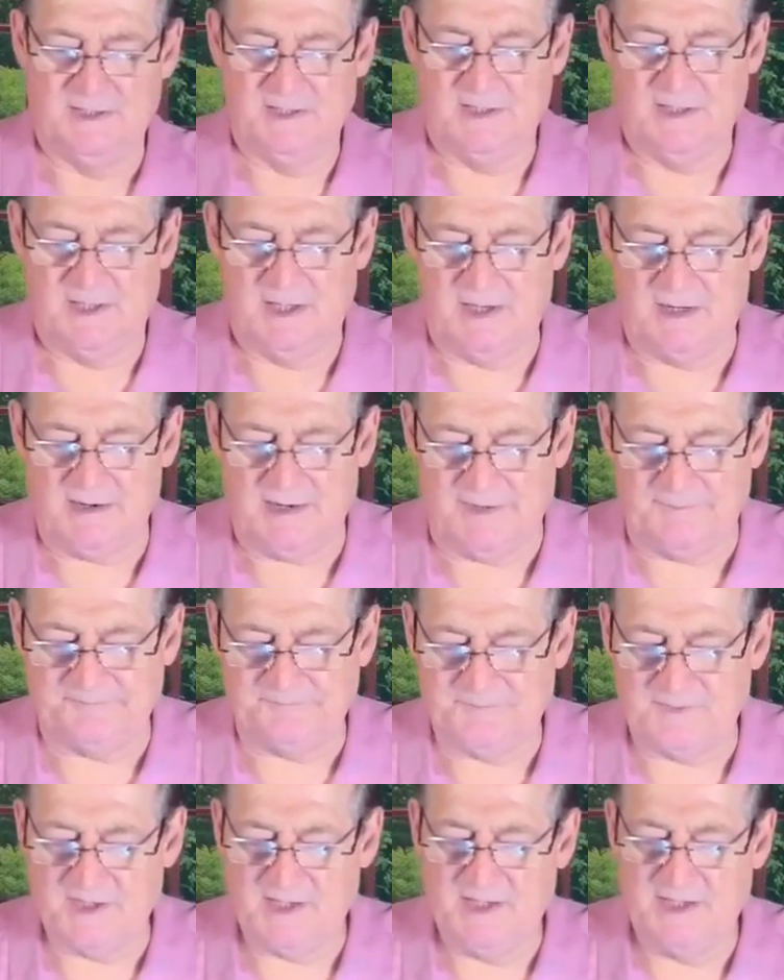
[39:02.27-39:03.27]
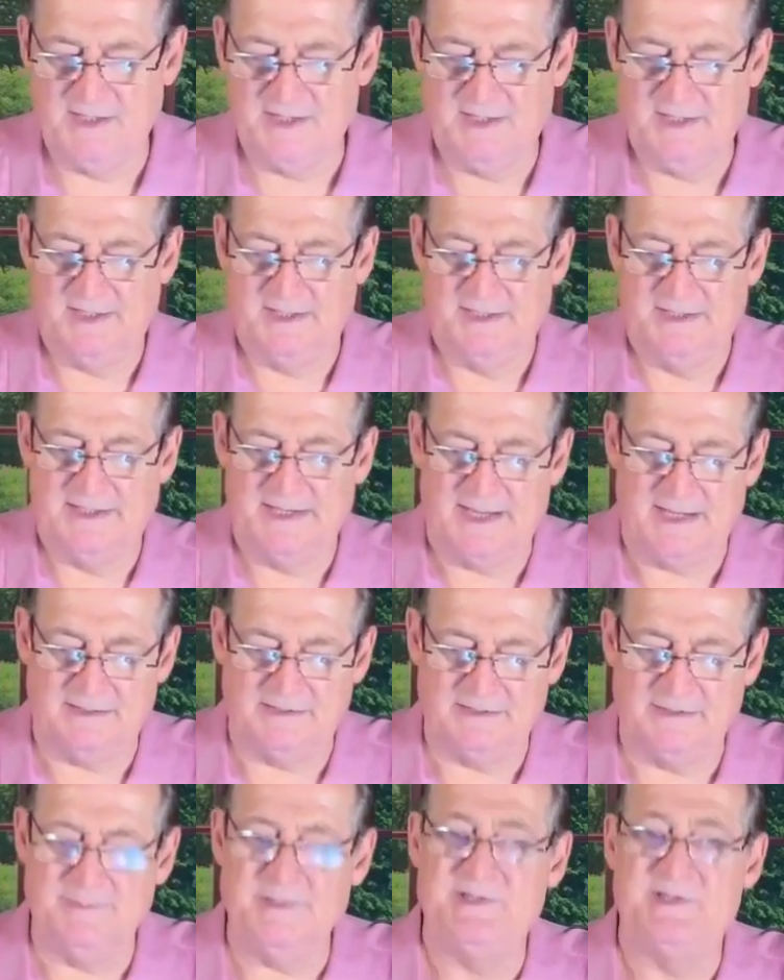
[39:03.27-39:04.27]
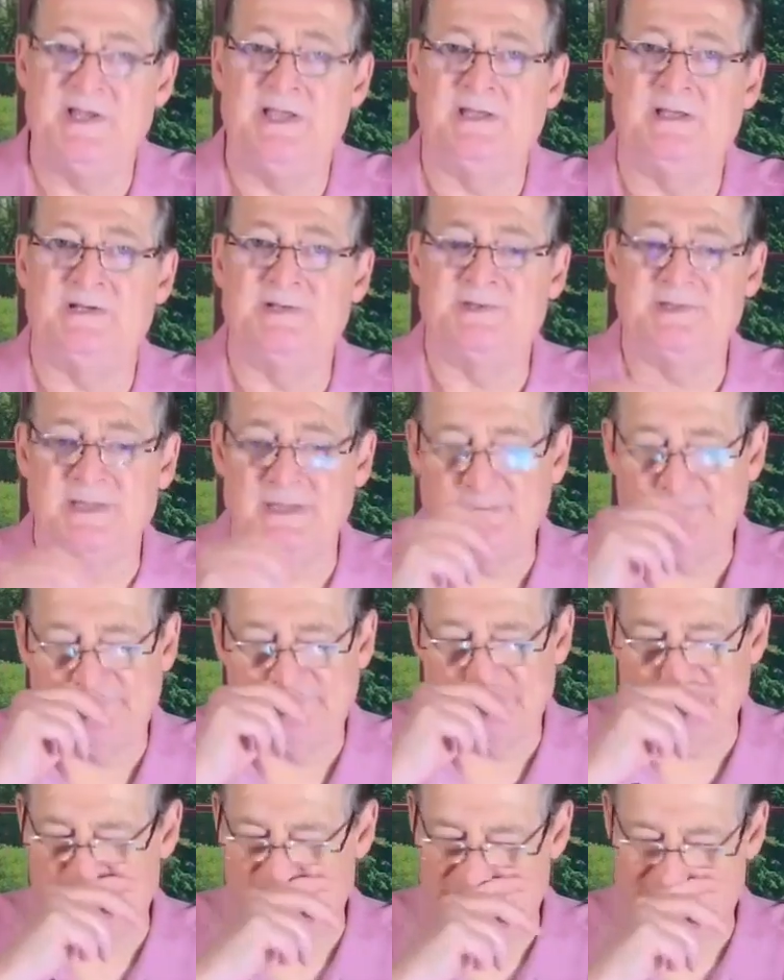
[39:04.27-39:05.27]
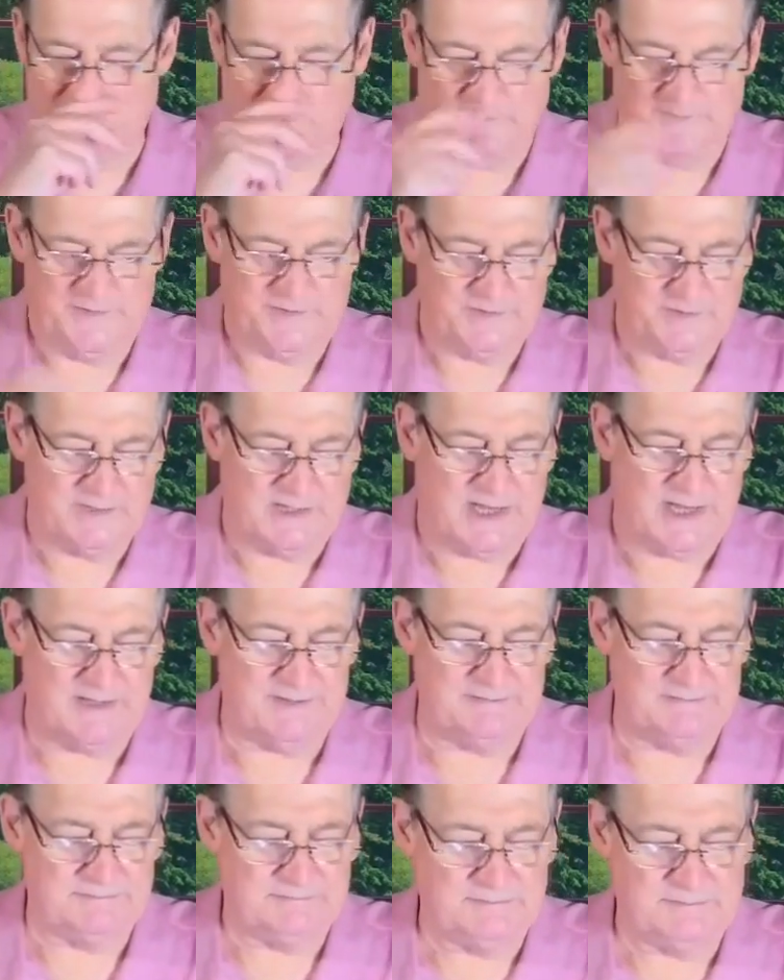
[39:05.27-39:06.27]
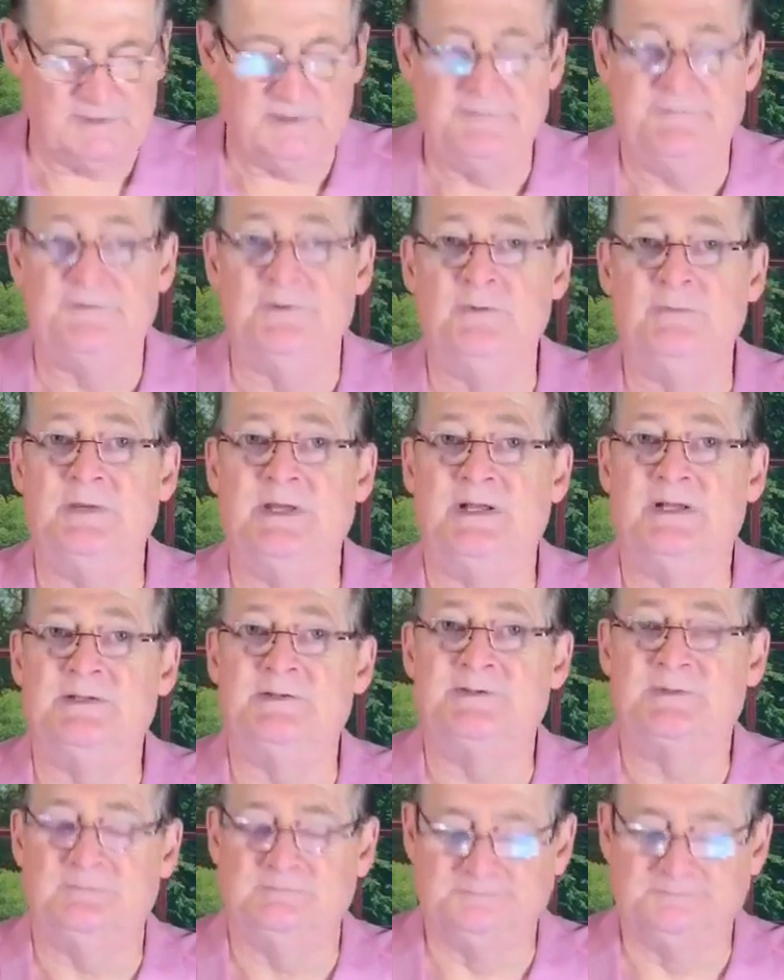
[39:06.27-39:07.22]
All right. Now, let me take it a step further. We've still got a few minutes.